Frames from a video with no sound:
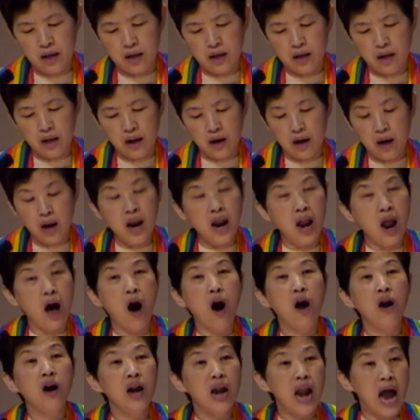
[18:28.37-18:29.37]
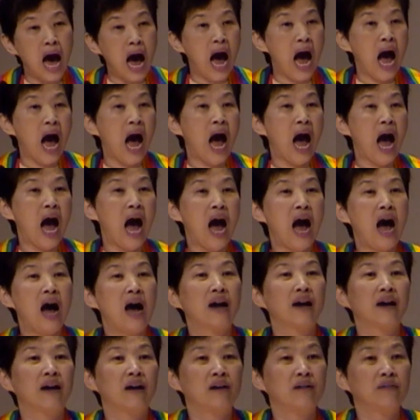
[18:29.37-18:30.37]
a lot
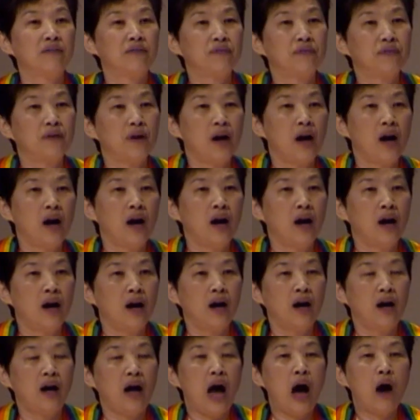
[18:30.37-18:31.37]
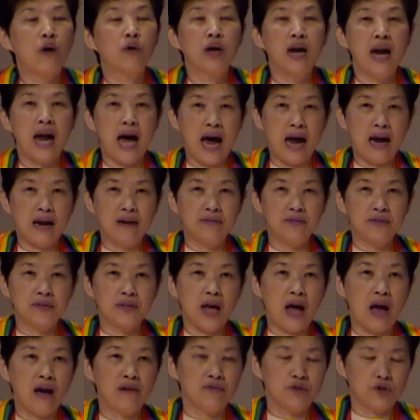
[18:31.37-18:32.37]
of uh, our lives
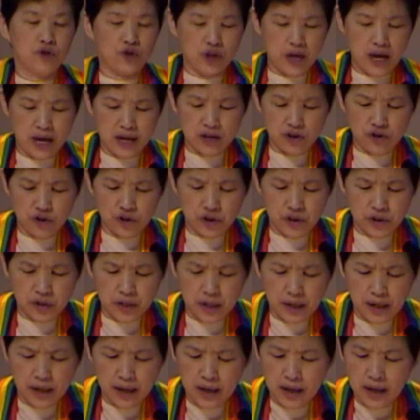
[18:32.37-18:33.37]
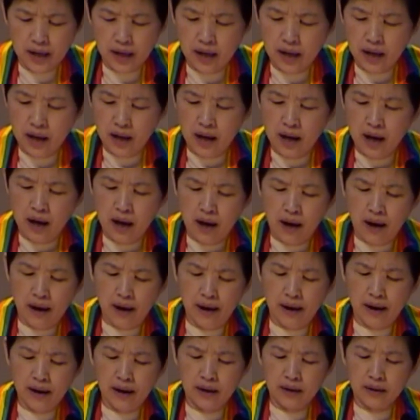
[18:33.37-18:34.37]
have changed
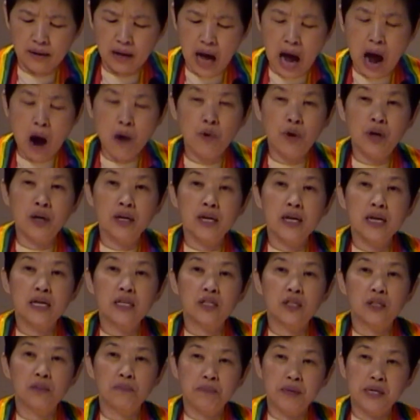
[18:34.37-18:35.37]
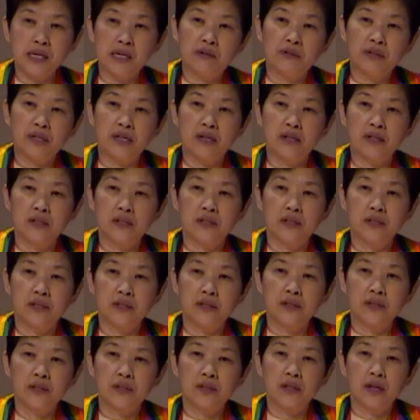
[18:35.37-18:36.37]
uh, our
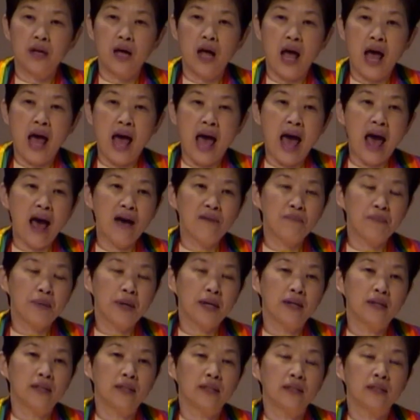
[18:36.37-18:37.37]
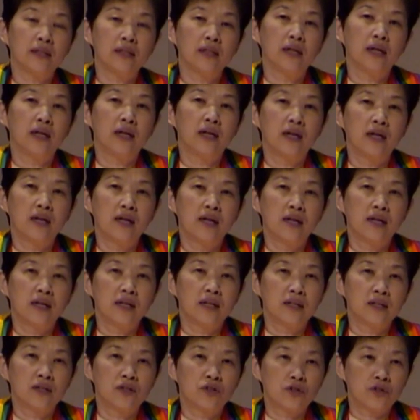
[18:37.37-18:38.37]
experiences have been
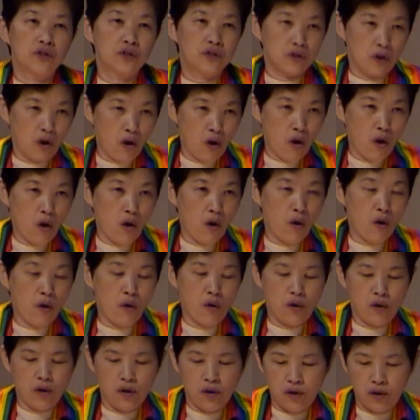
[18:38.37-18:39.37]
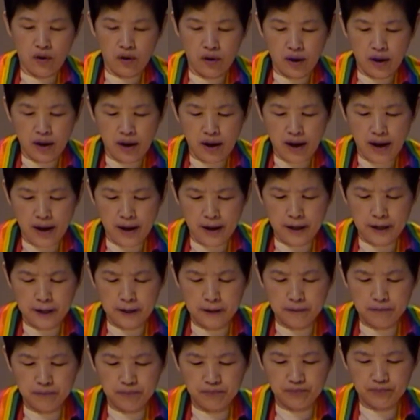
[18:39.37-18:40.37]
so um,